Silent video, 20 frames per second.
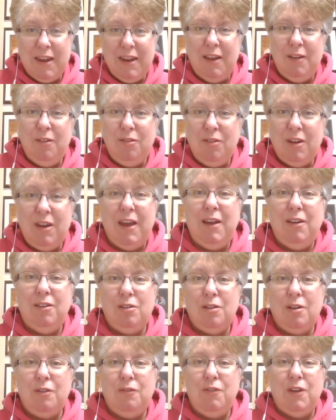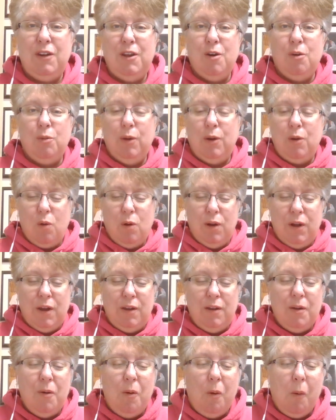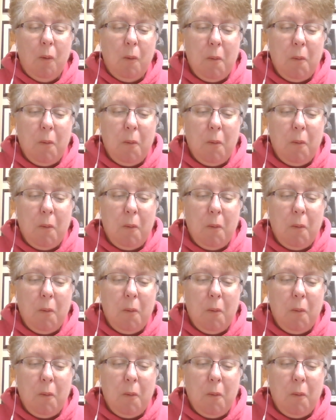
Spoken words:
getting today's video recorded.